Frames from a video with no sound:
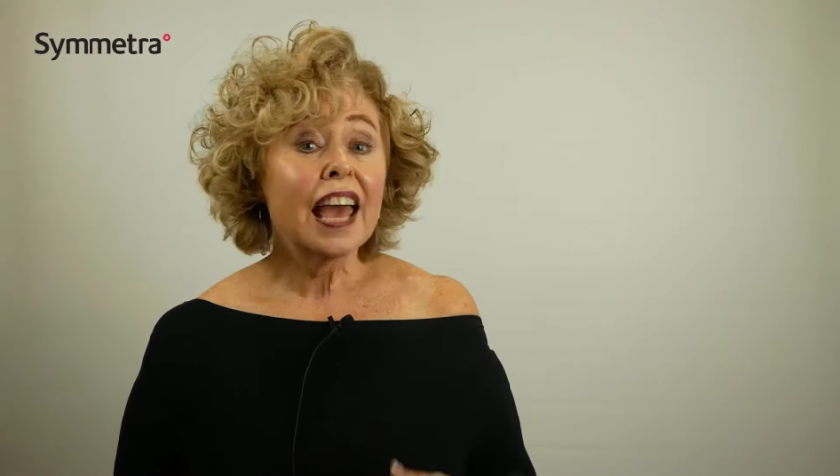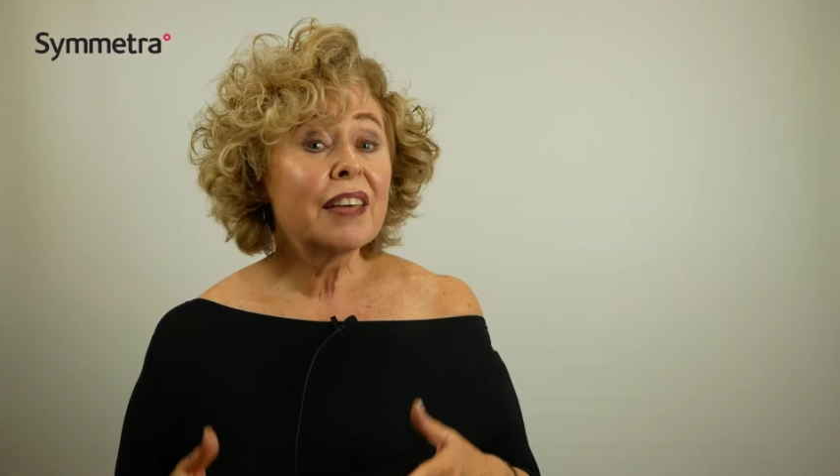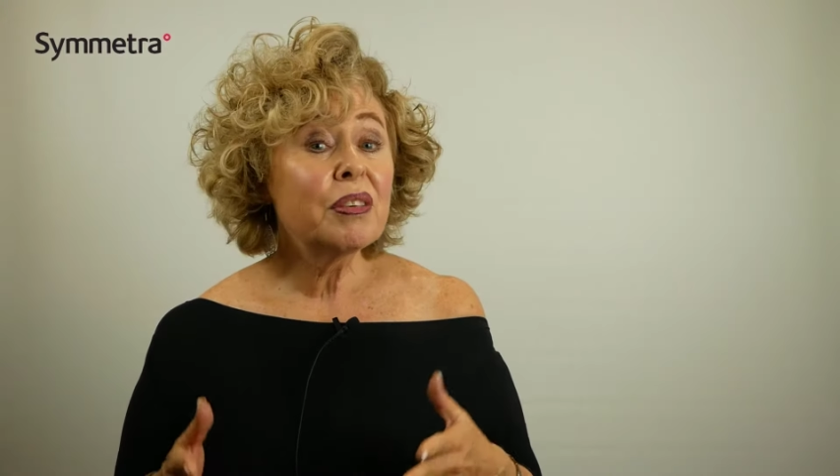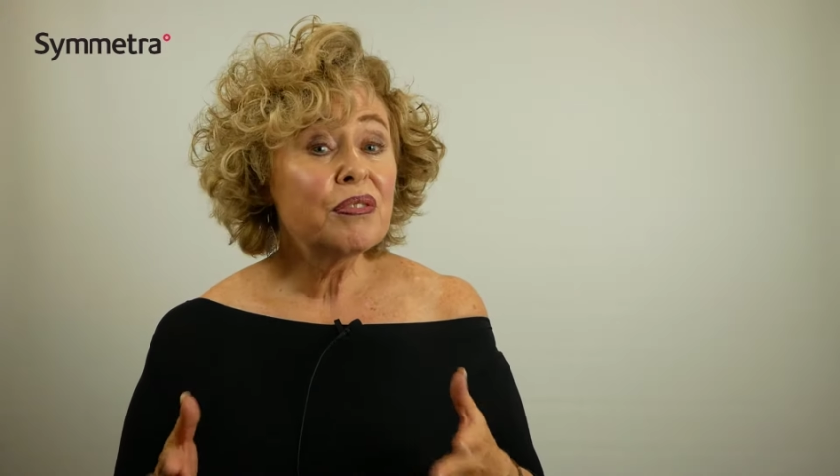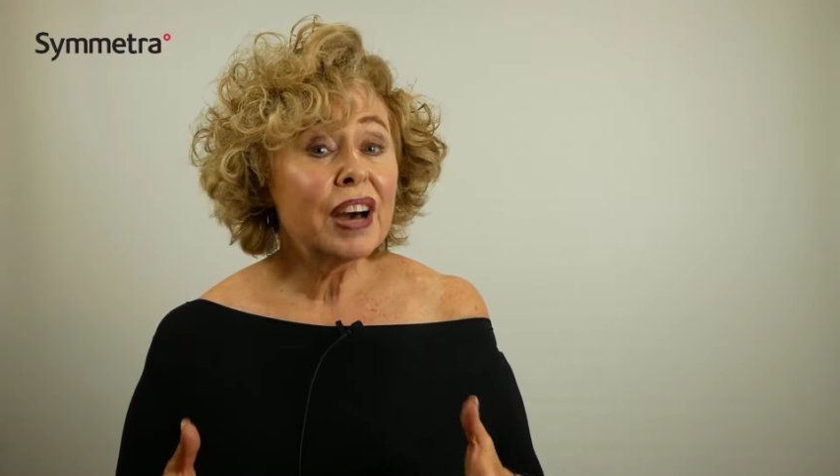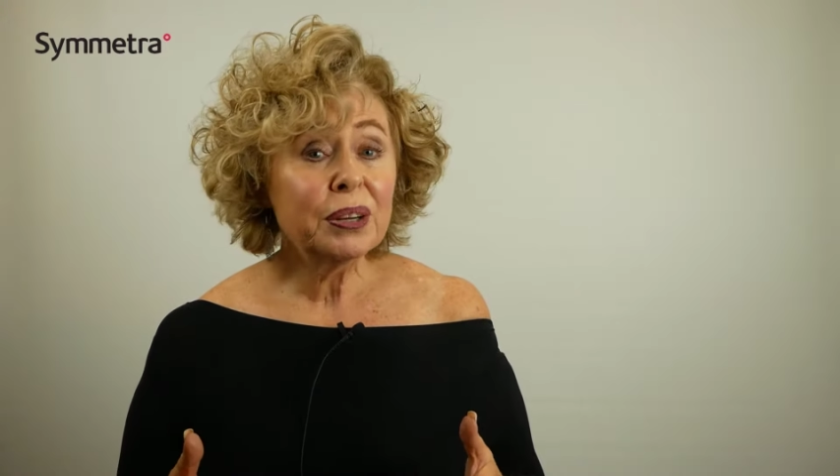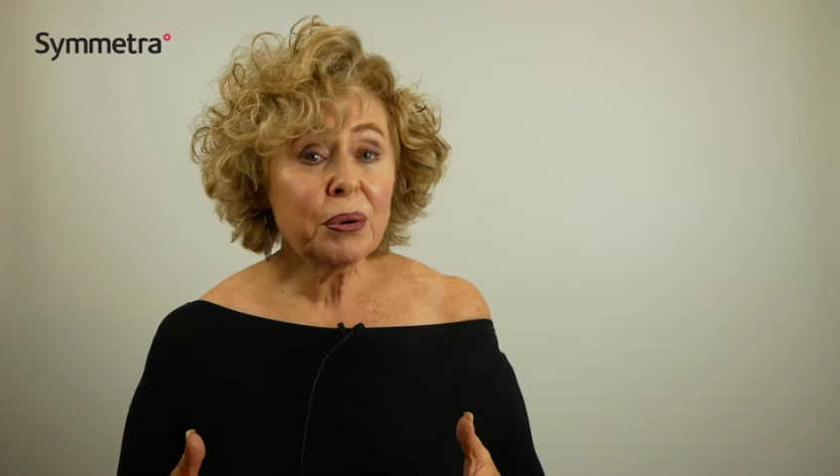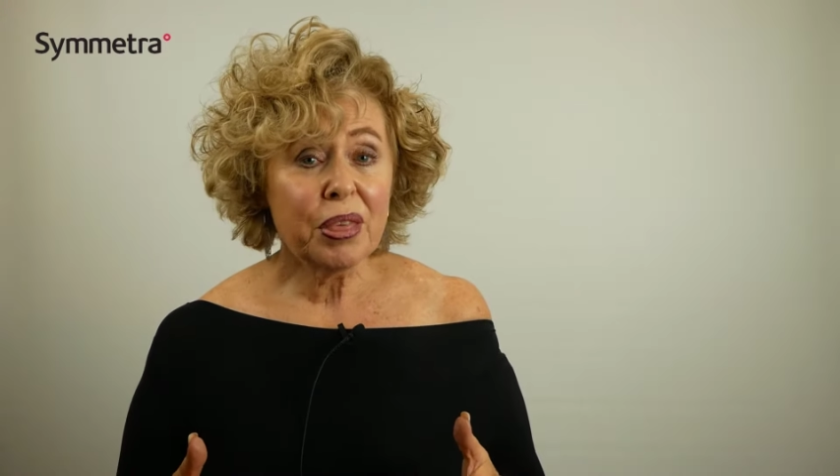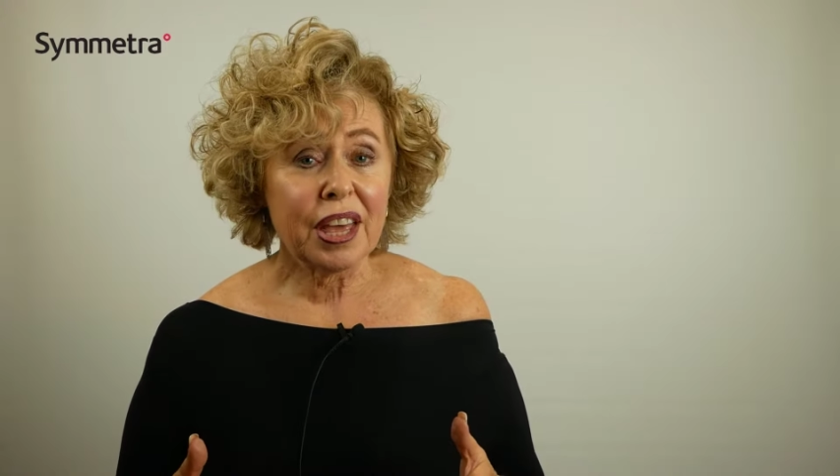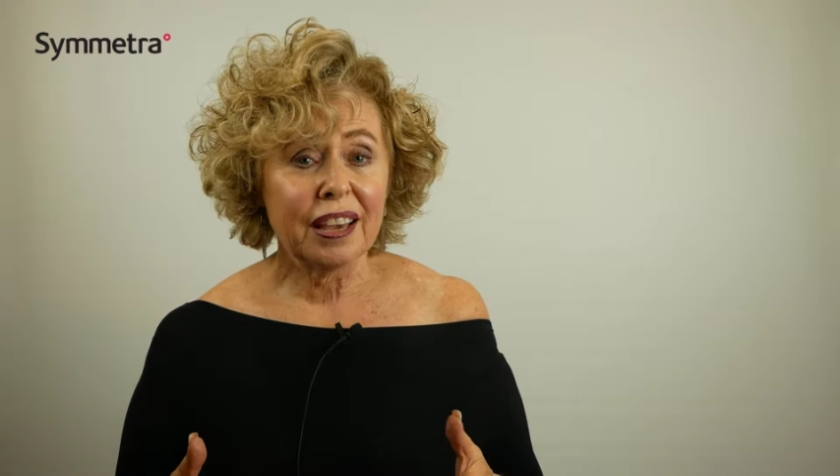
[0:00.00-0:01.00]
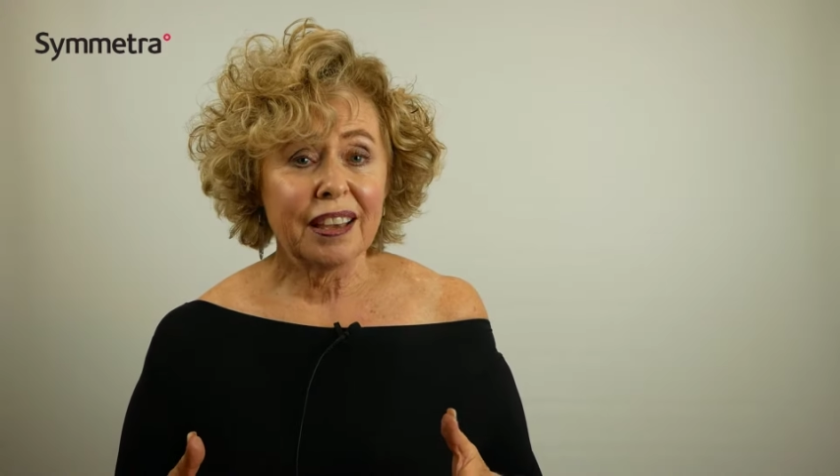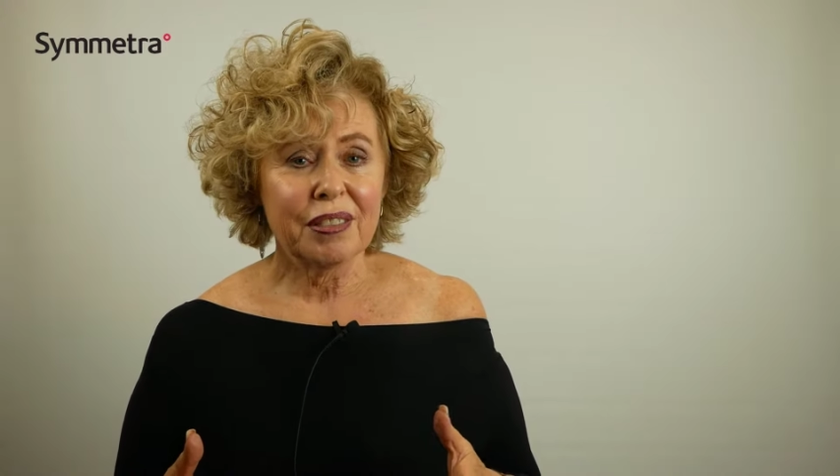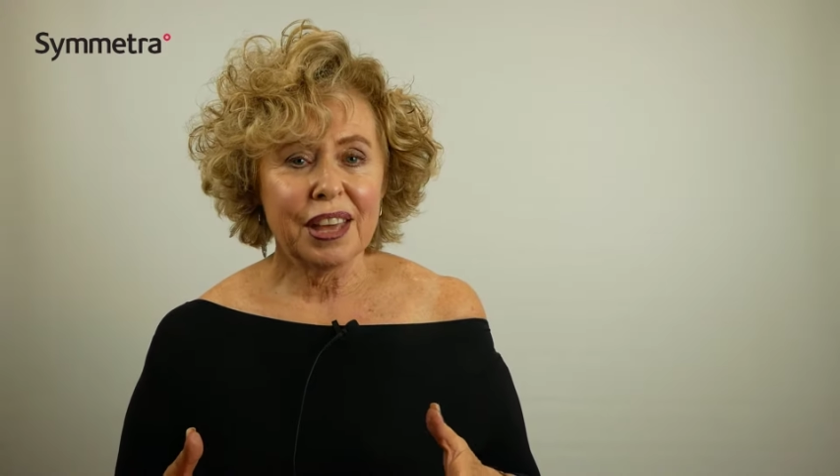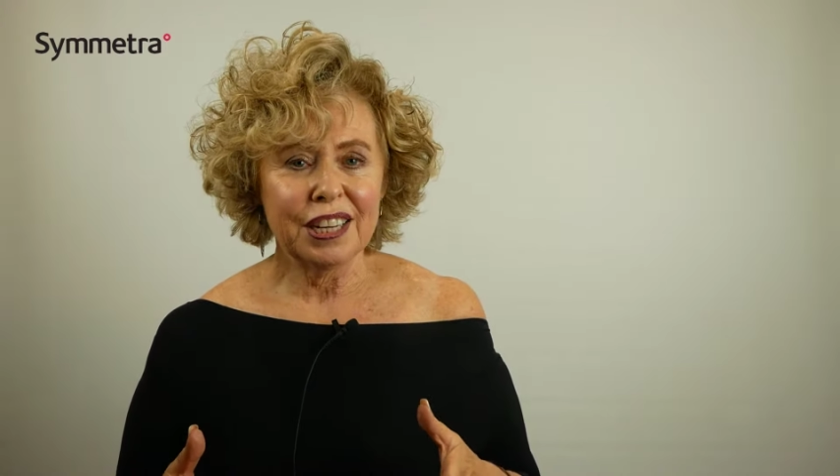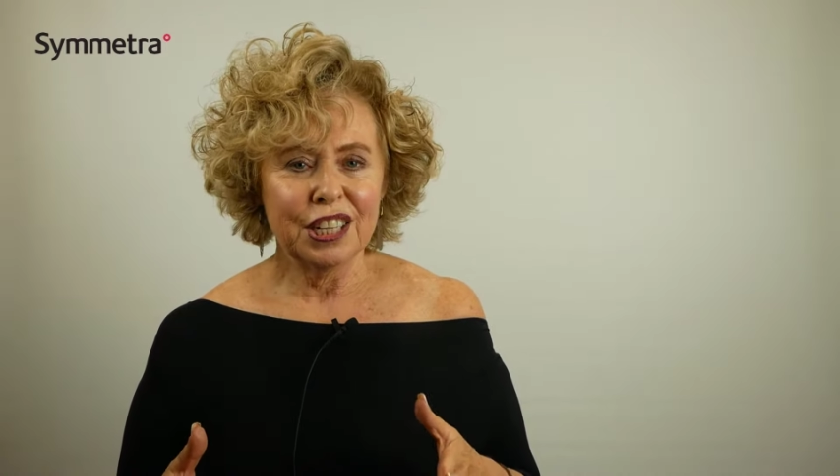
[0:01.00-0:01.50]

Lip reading: And the final thing that an